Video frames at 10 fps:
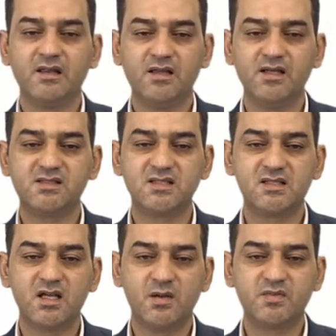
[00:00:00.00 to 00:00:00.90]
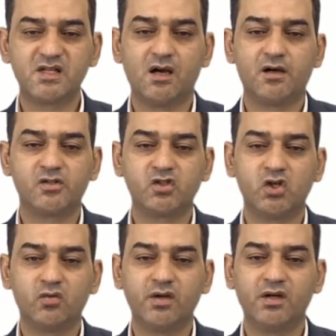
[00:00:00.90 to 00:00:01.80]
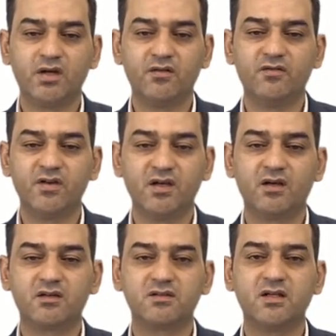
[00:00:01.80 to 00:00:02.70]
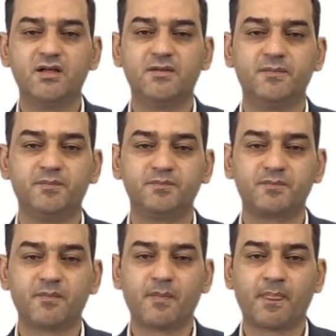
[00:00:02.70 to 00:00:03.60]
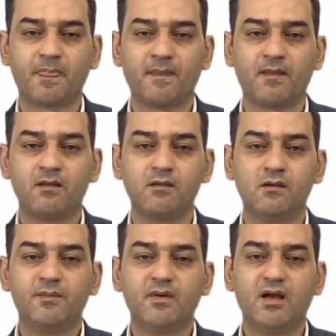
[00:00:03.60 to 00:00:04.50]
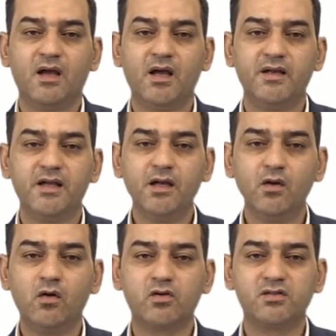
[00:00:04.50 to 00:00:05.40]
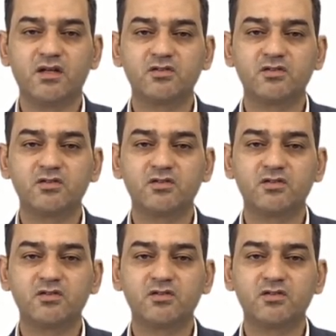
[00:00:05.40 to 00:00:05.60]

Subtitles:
These steps are shown in figure 10. An in-order